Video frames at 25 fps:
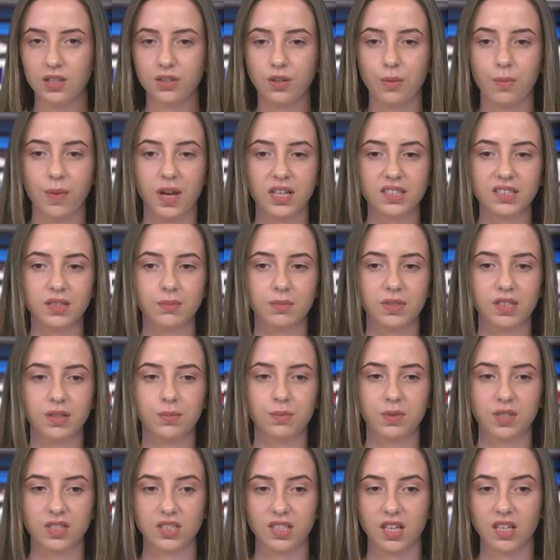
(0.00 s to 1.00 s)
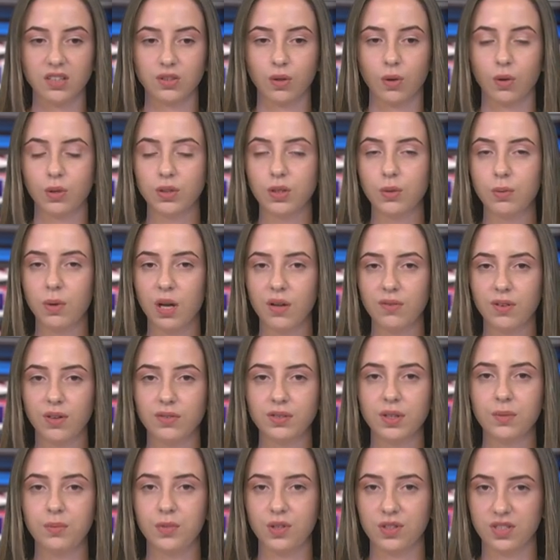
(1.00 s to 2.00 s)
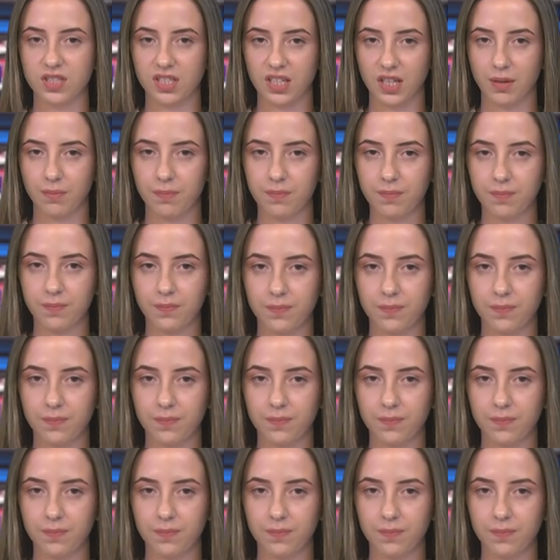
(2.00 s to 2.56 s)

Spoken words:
To maximally present all the wealth of the museum.